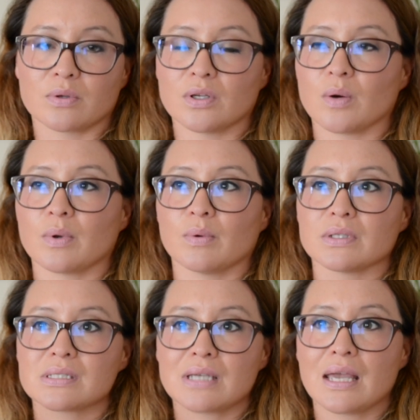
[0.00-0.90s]
You know, we
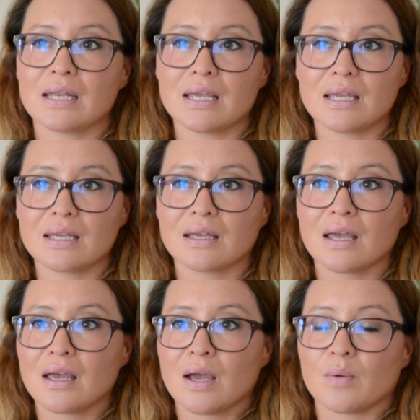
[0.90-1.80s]
went skating,
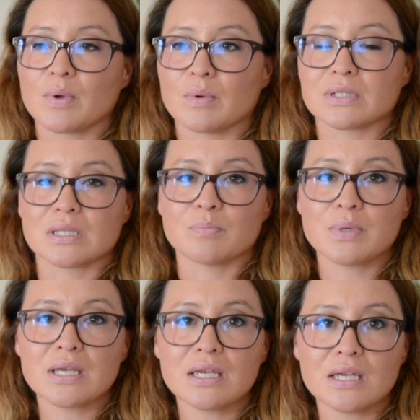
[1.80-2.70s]
we went to the
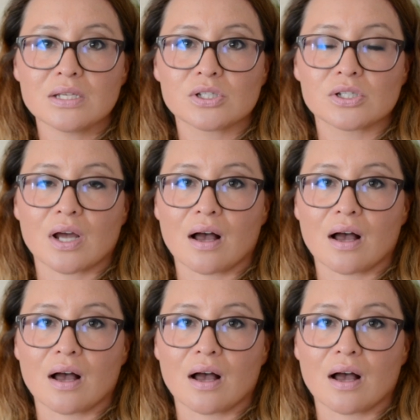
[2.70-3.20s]
beach.